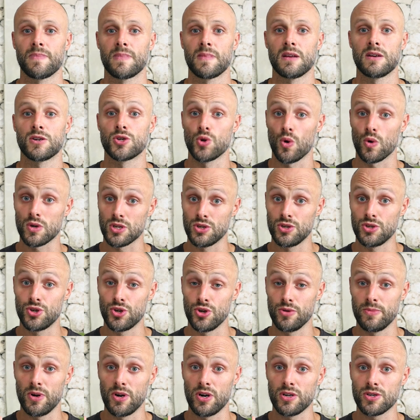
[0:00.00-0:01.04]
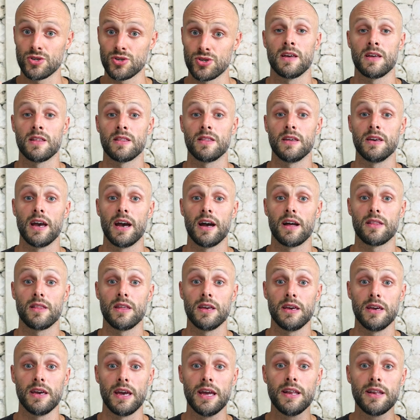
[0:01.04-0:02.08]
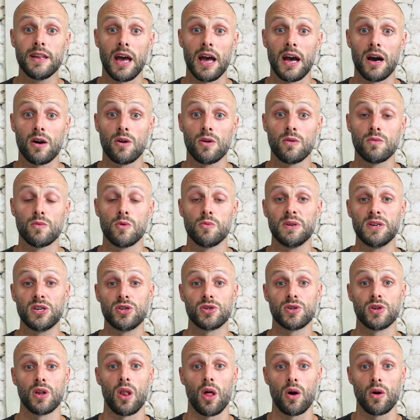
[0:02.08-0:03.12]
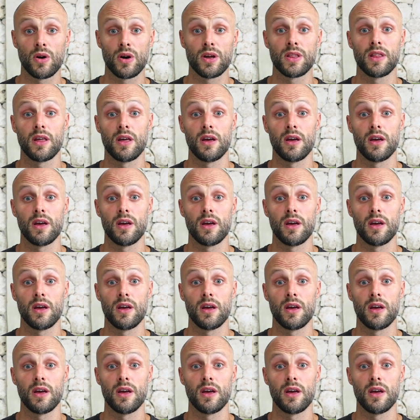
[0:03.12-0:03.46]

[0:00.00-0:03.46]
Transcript: shortened too much, the inhale will be longer